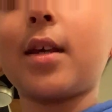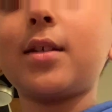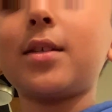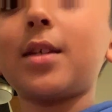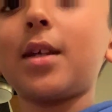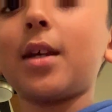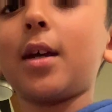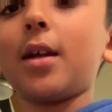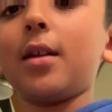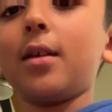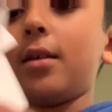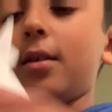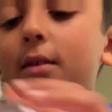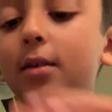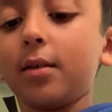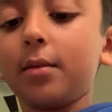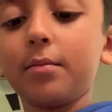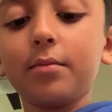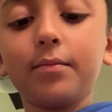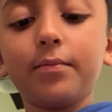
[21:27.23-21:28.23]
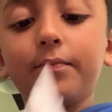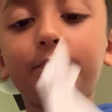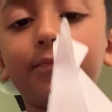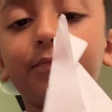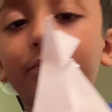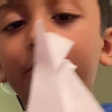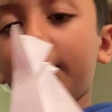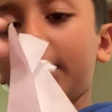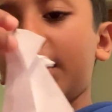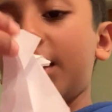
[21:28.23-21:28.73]
said,
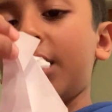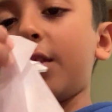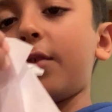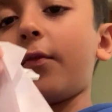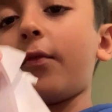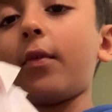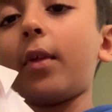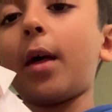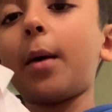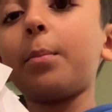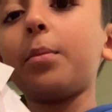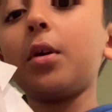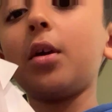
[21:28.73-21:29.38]
this flap